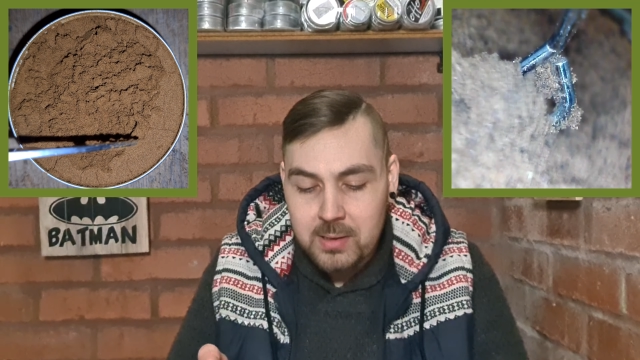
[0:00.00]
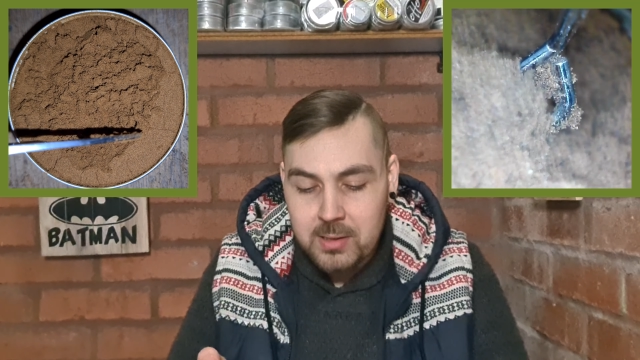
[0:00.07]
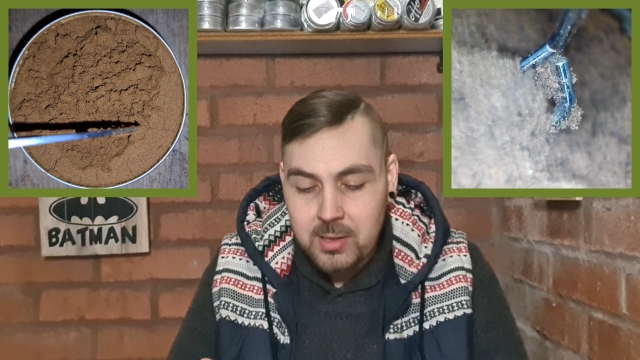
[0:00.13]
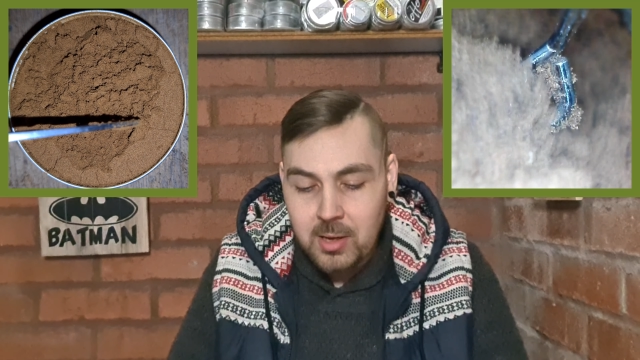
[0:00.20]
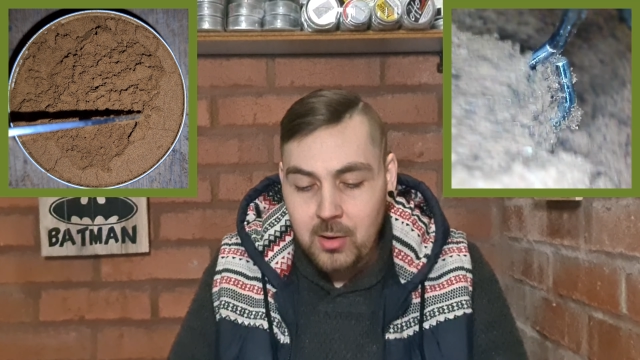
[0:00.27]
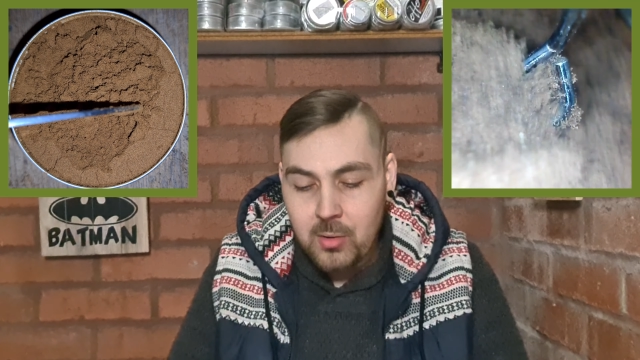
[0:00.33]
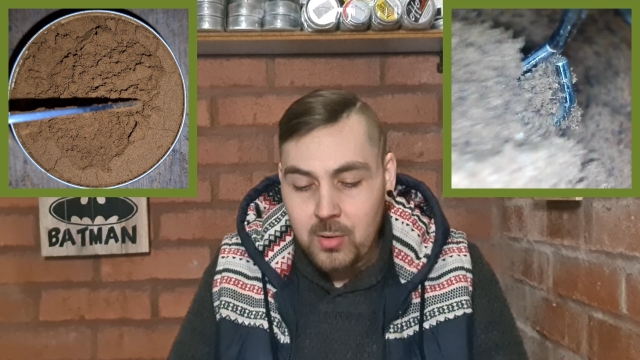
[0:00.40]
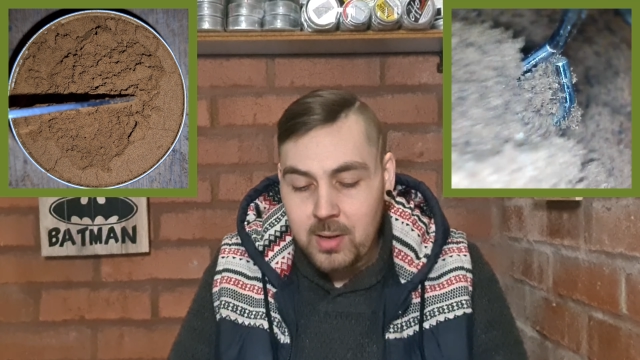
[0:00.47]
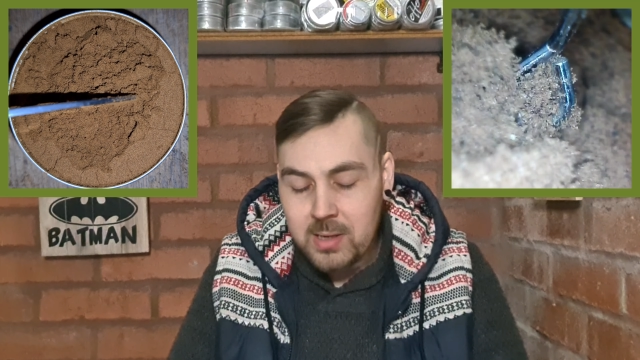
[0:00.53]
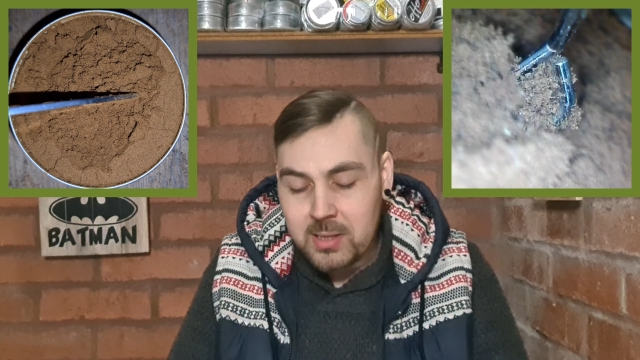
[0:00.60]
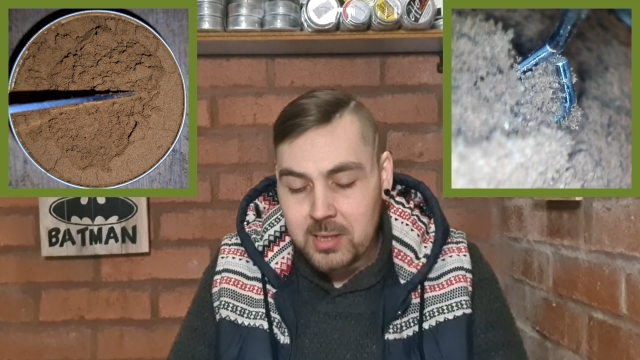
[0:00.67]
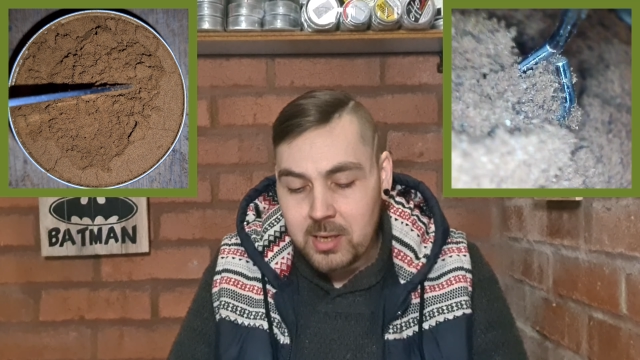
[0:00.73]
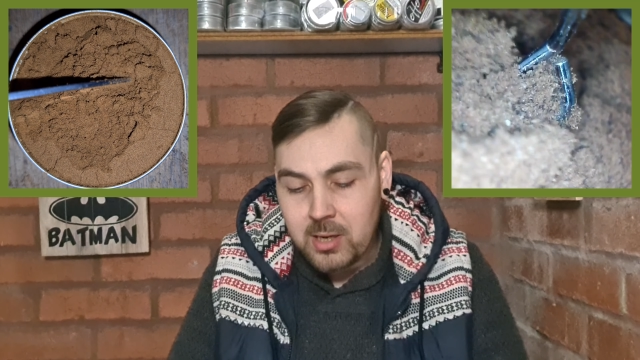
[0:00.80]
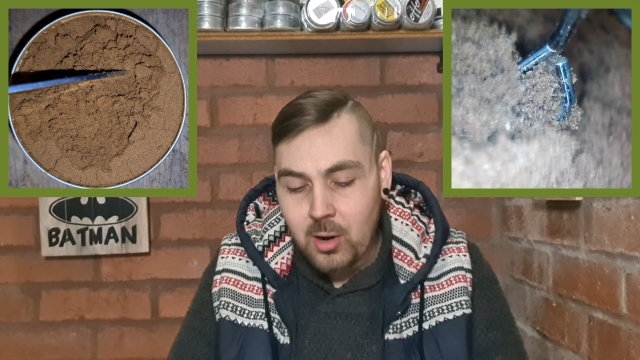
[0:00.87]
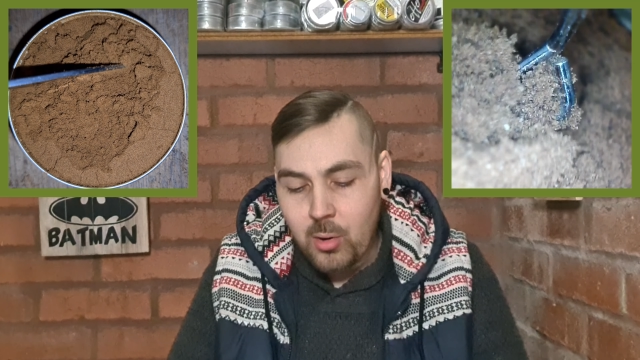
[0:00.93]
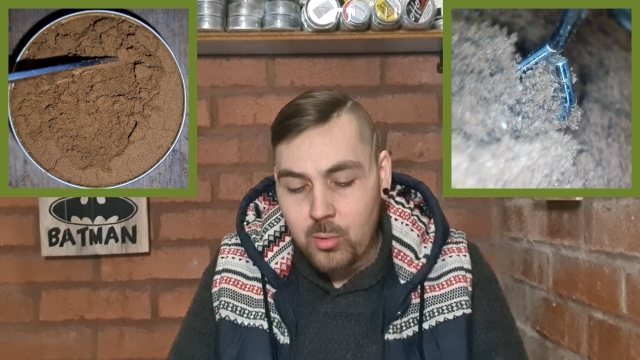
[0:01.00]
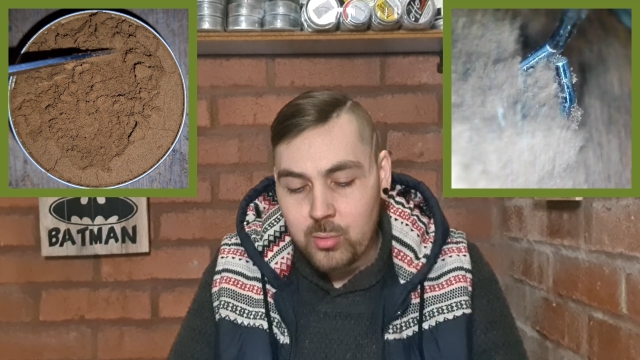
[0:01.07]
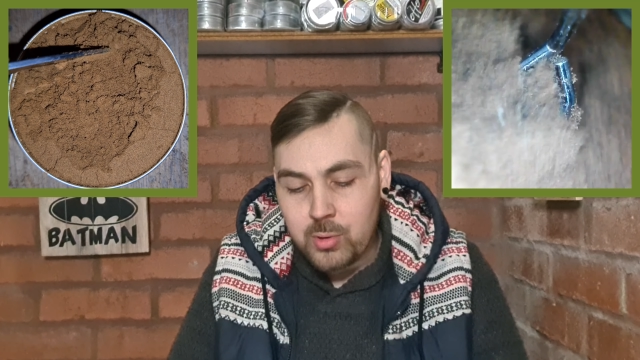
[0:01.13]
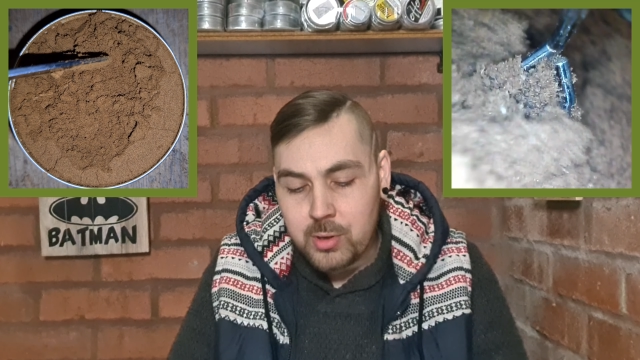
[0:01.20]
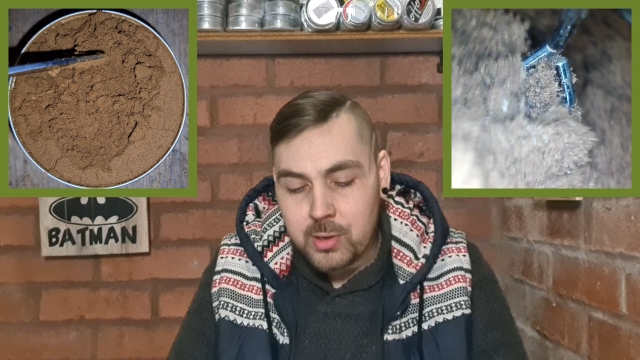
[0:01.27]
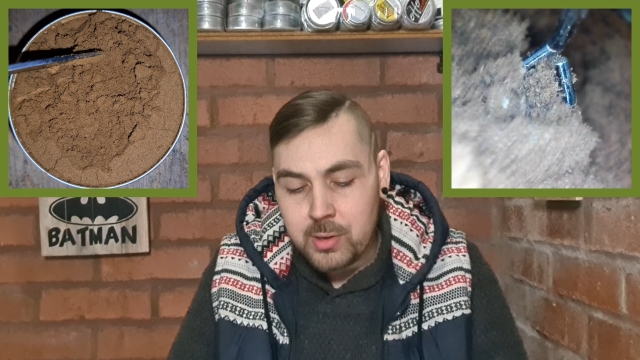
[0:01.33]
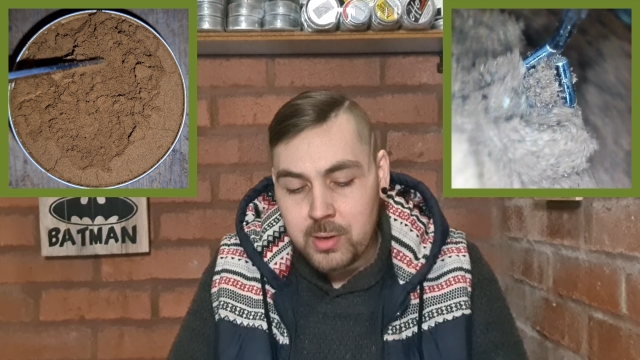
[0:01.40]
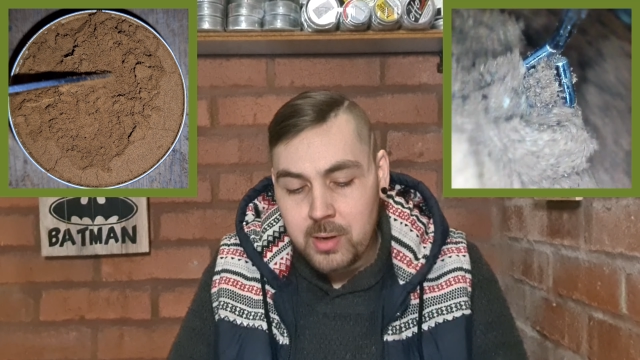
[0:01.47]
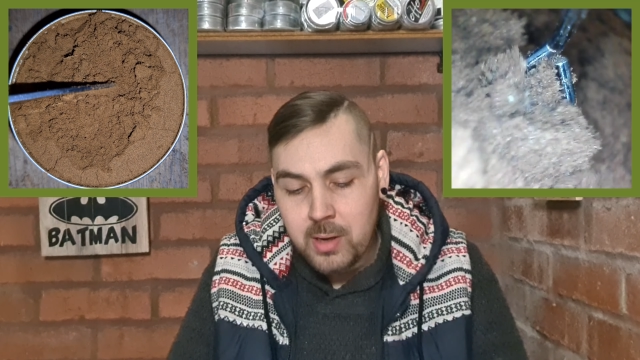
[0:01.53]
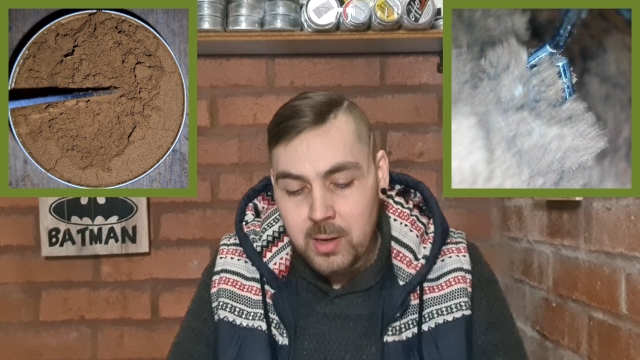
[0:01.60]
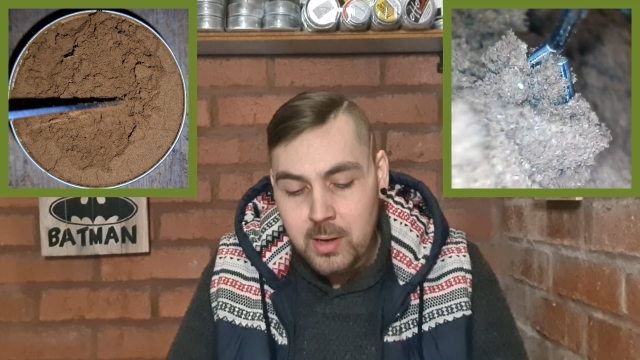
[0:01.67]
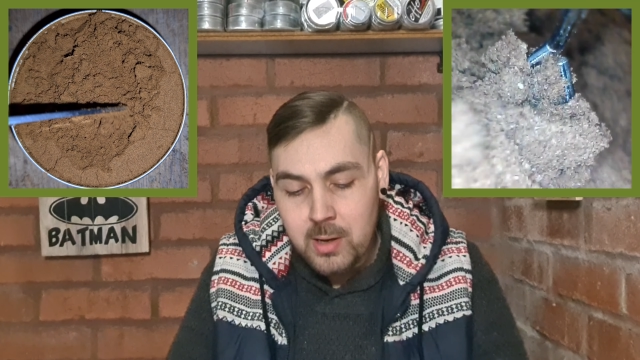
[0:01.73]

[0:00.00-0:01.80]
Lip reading: So it's a golden